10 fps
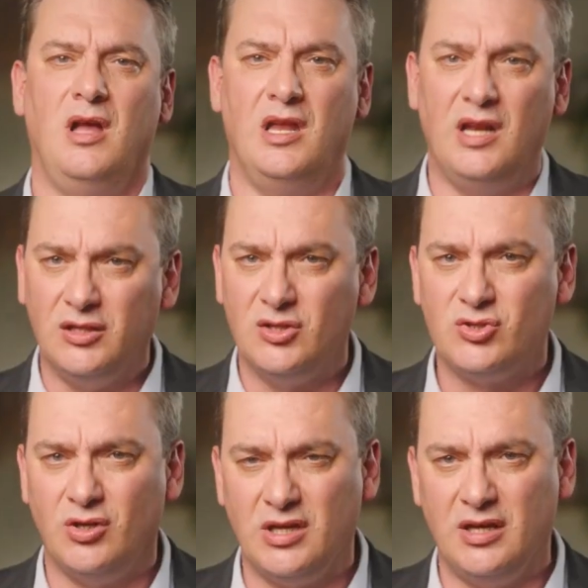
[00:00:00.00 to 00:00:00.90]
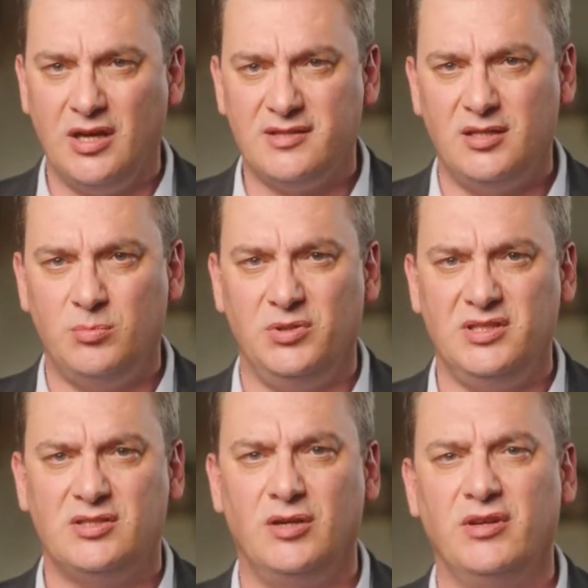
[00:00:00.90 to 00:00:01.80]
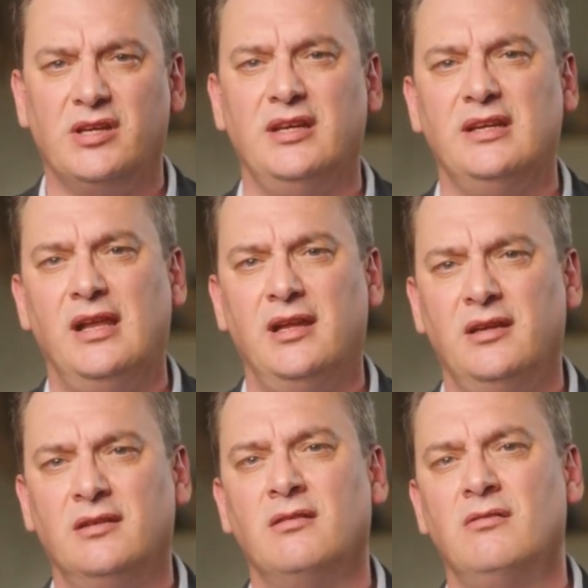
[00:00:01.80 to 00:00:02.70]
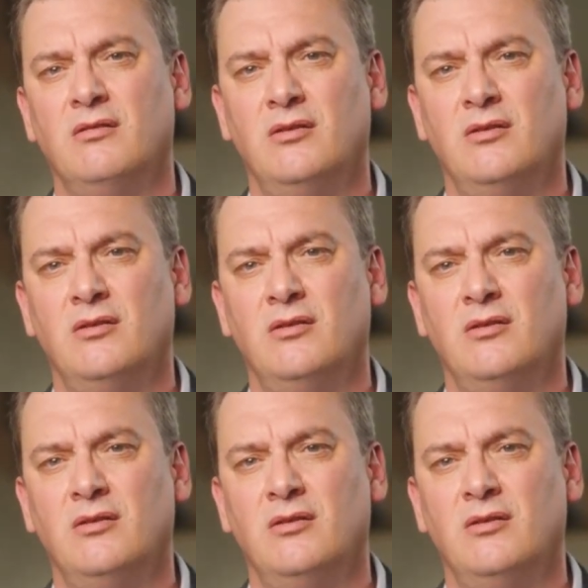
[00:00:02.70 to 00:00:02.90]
Another shocking example is Hurricane Elaine,